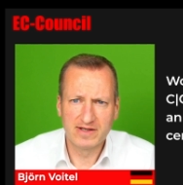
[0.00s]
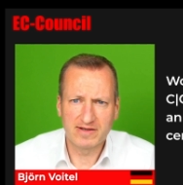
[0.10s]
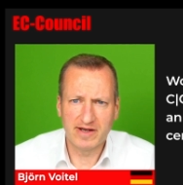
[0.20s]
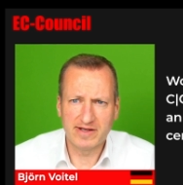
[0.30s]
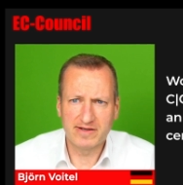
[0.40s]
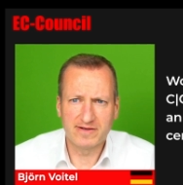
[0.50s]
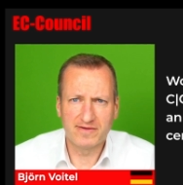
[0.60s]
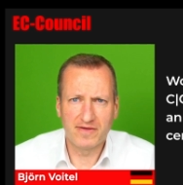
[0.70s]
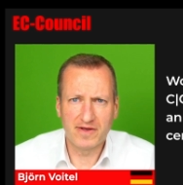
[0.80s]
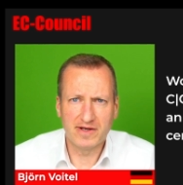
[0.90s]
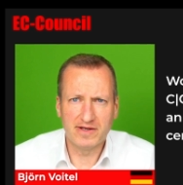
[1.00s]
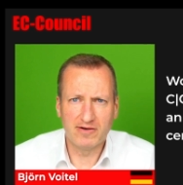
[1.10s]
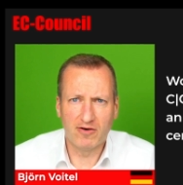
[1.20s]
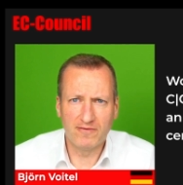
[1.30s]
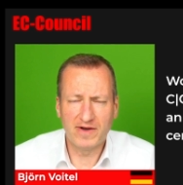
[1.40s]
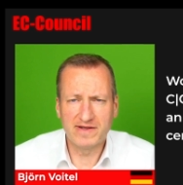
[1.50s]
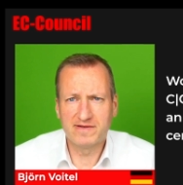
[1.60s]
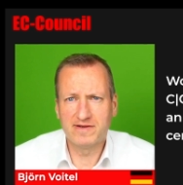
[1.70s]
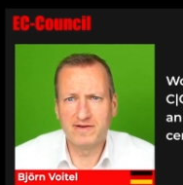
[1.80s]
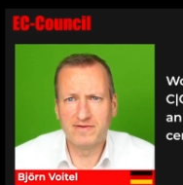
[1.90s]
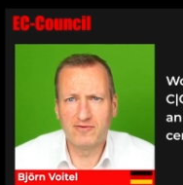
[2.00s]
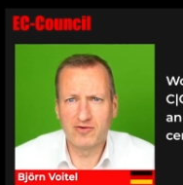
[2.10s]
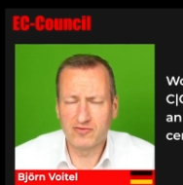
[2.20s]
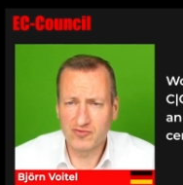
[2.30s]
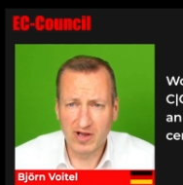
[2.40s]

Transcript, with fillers: taken the offensive or